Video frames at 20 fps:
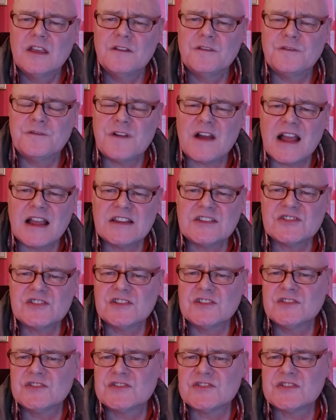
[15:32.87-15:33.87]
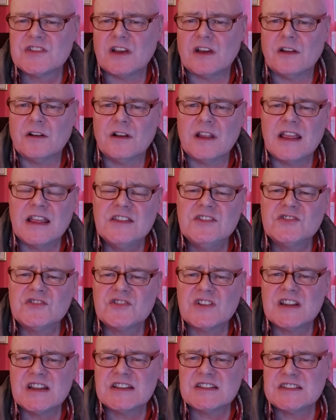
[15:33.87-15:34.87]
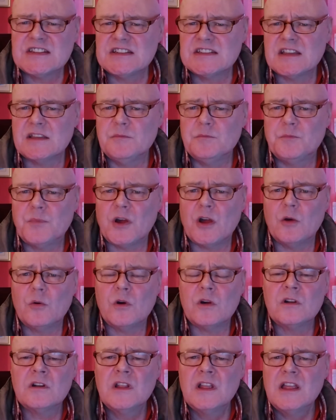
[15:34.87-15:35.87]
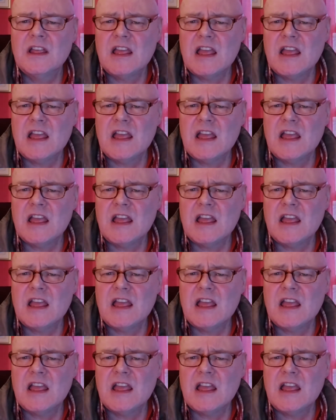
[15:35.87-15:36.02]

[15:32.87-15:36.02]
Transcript: factions that are interested in power